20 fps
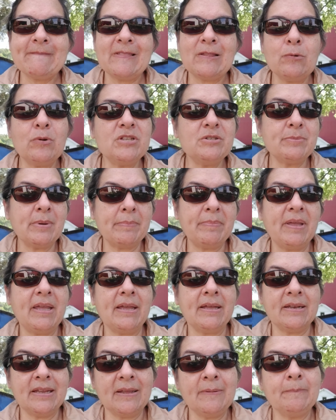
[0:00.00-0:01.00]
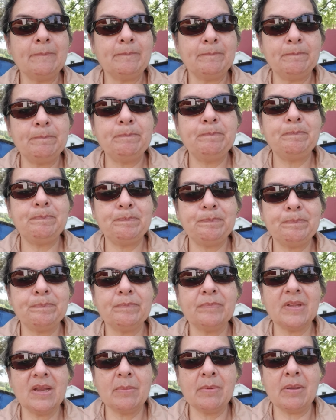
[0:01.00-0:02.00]
which might be handy.
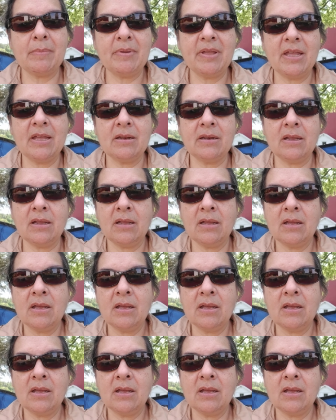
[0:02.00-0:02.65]
It might be handy.